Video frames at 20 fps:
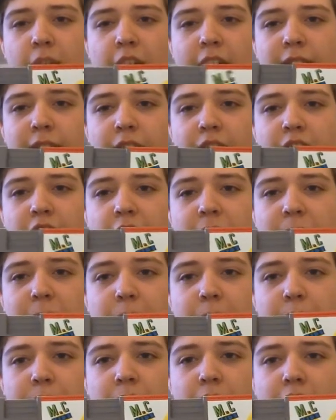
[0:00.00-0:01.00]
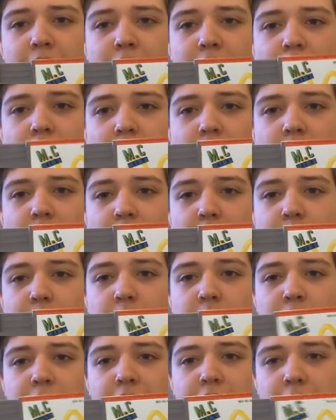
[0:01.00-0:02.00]
advertisement placed on a
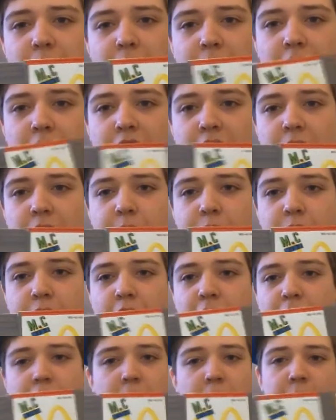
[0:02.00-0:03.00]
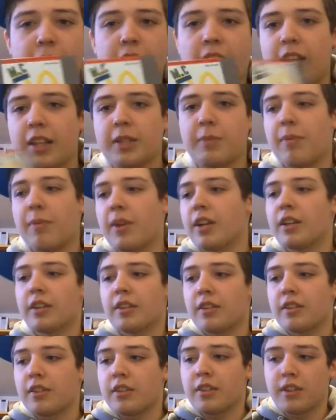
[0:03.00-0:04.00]
game with some decent platforming
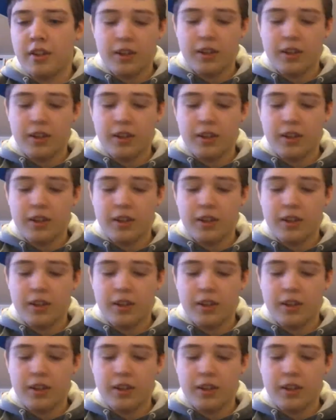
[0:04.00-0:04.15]
aspects.